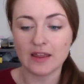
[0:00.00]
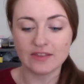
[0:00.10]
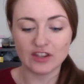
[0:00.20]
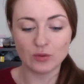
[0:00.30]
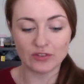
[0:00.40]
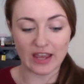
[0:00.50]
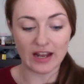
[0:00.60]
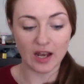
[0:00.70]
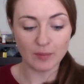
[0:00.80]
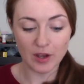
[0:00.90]
This was a
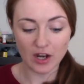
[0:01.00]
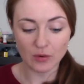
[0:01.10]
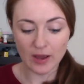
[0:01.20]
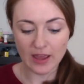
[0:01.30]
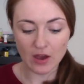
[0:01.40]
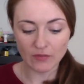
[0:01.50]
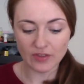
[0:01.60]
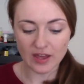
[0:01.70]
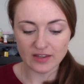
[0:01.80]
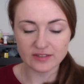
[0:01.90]
club colourway of
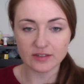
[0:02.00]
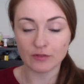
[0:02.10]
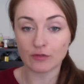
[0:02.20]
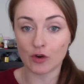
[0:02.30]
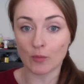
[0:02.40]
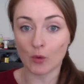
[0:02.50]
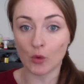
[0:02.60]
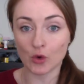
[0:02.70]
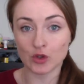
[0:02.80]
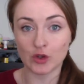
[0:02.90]
theirs from
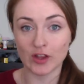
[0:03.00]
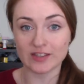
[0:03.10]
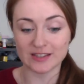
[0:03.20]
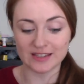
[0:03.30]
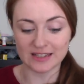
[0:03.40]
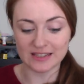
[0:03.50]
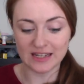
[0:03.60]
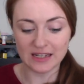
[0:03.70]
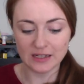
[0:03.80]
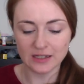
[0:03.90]
August
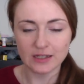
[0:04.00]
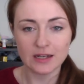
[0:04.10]
2016.